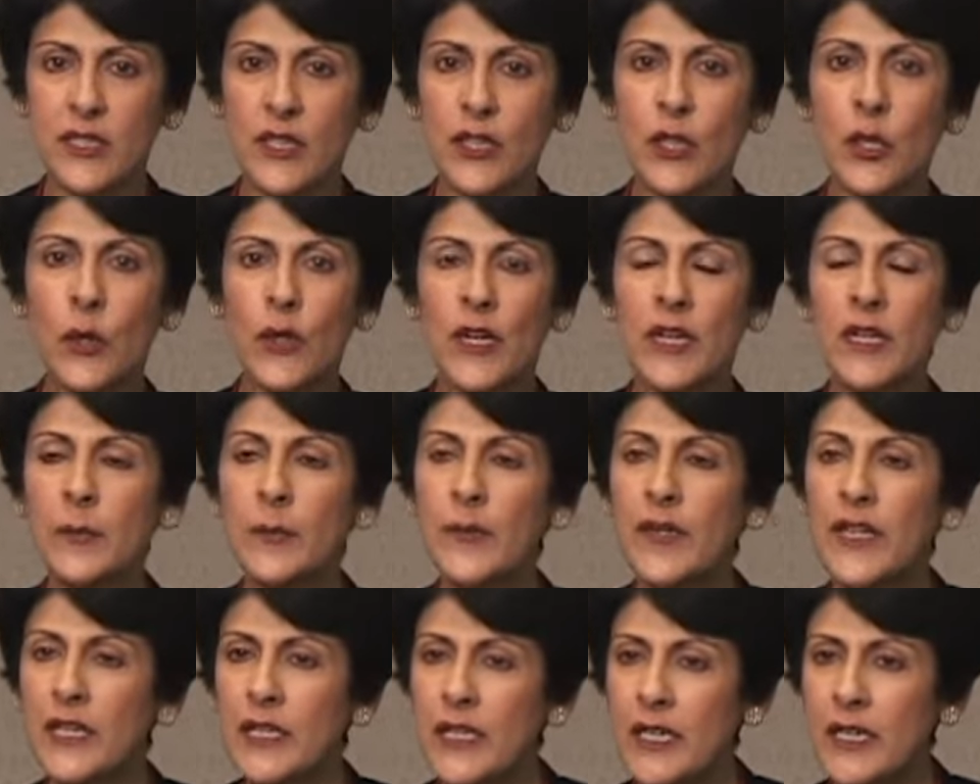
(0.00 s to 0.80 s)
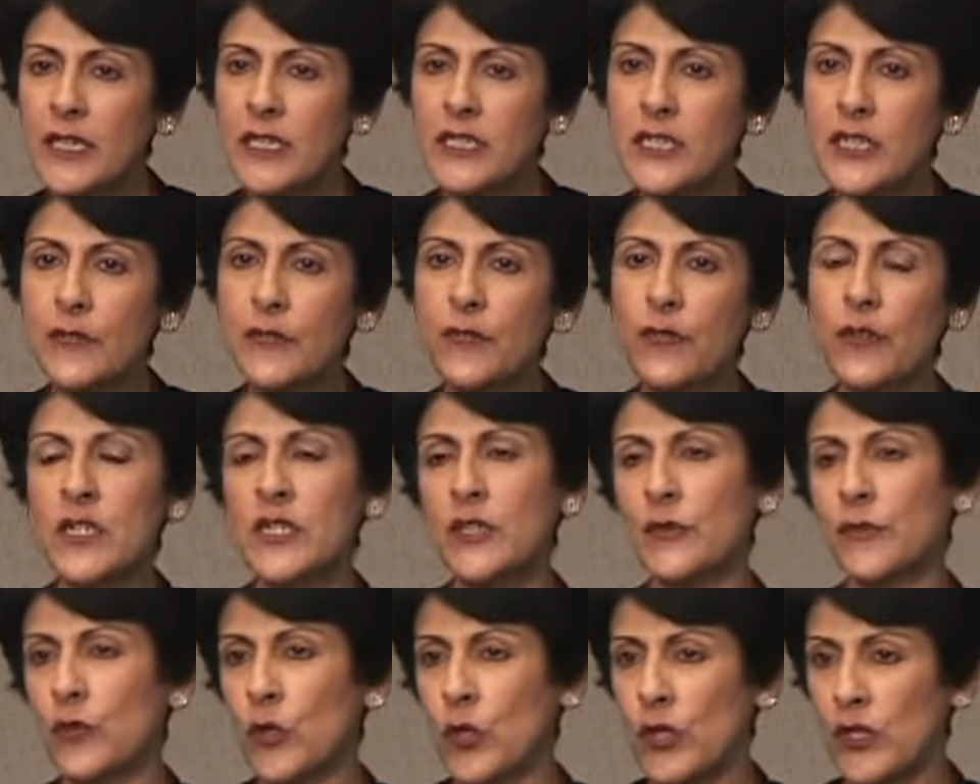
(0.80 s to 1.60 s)
You know, it'll be a little different
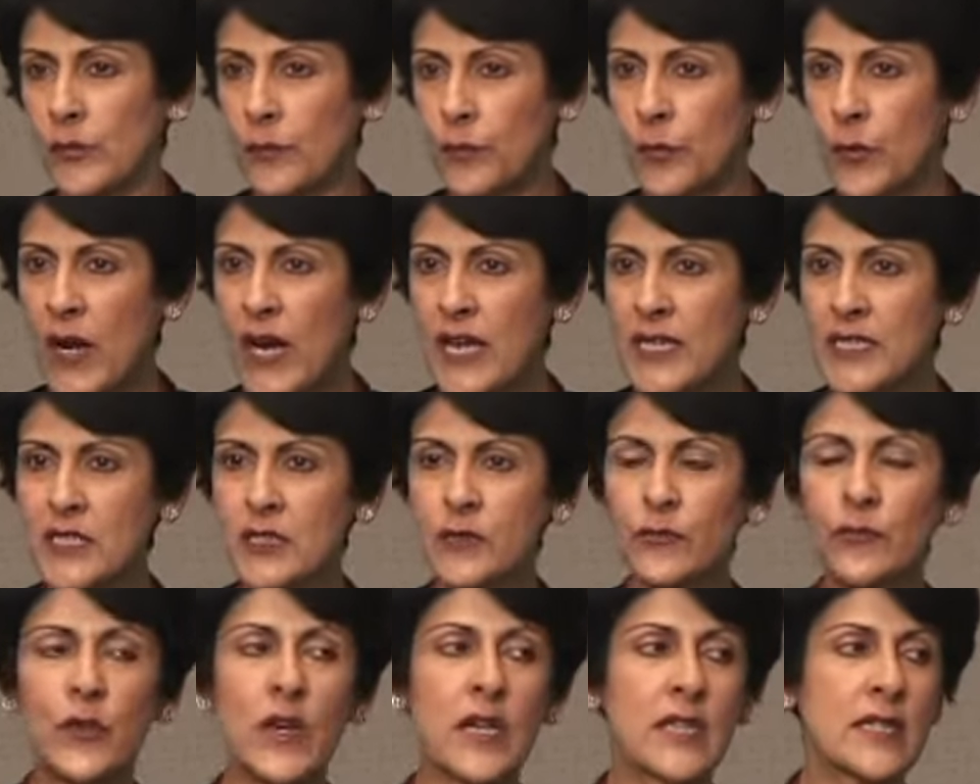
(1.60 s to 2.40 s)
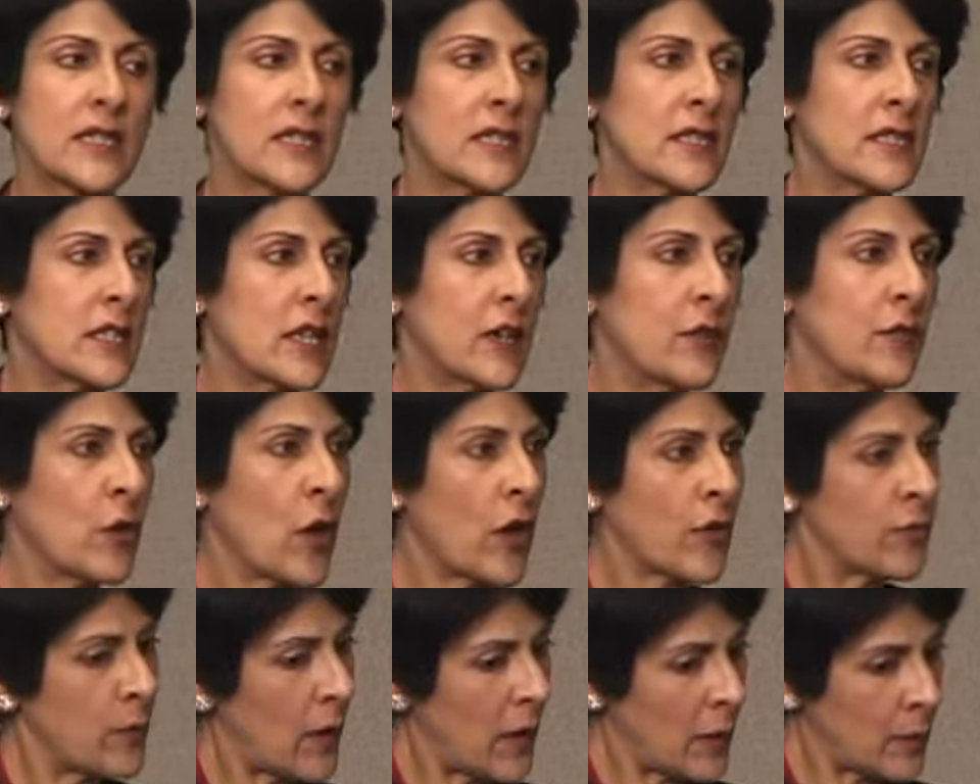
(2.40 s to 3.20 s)
if you're depressed versus if you
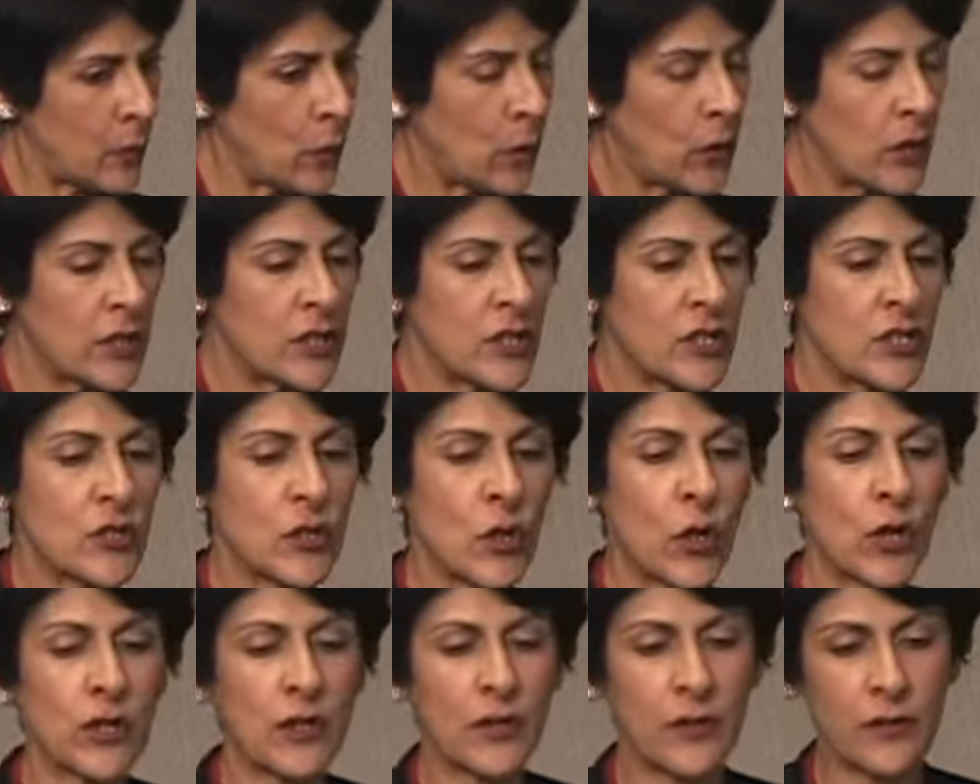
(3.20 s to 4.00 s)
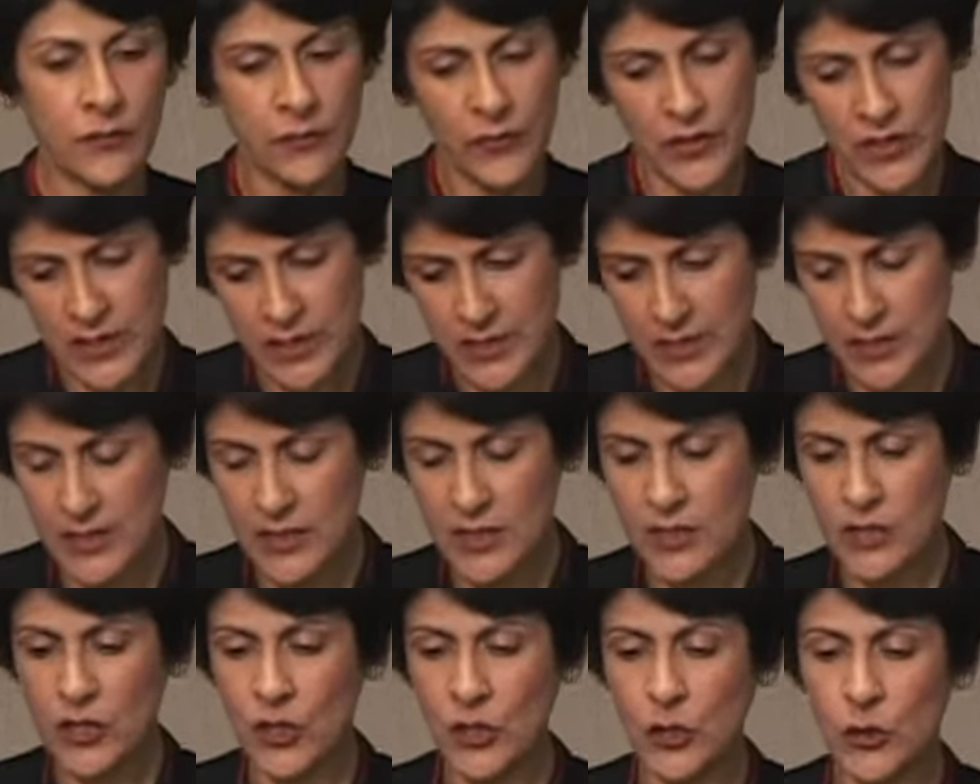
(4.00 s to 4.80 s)
have bipolar disorder
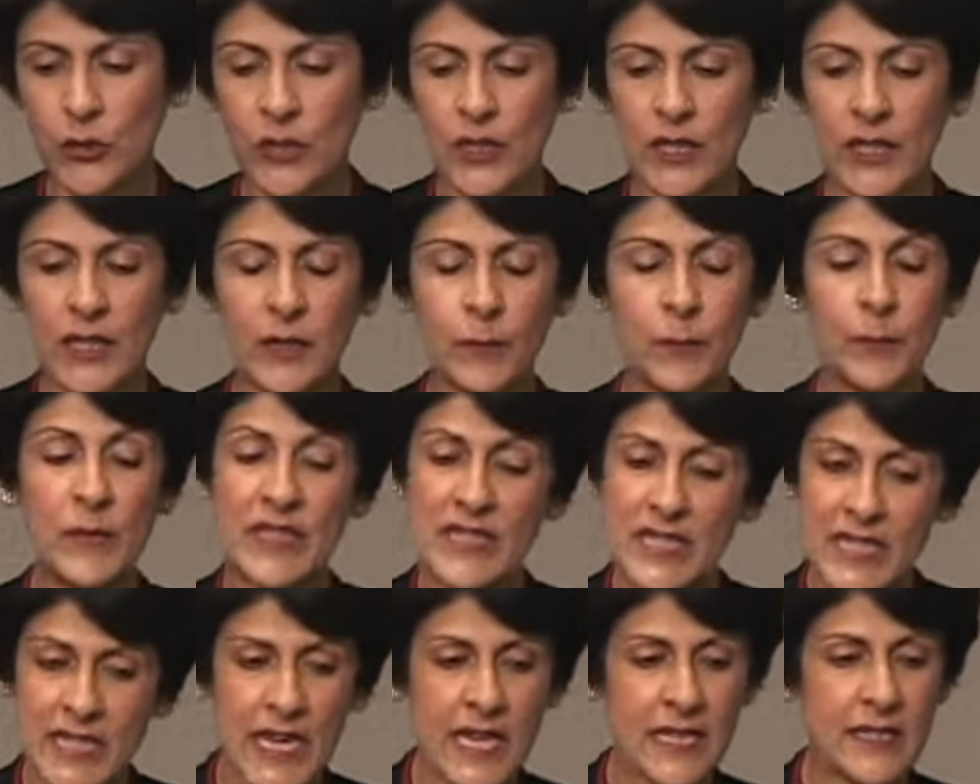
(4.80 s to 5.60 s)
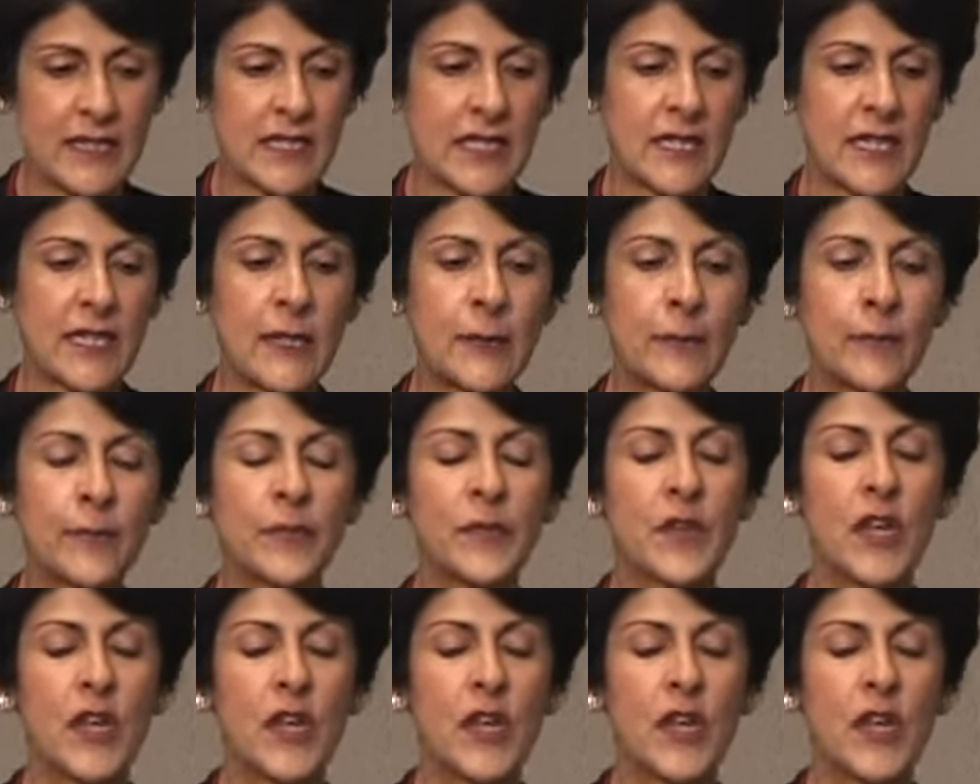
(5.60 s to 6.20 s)
versus, you know, the PTSD.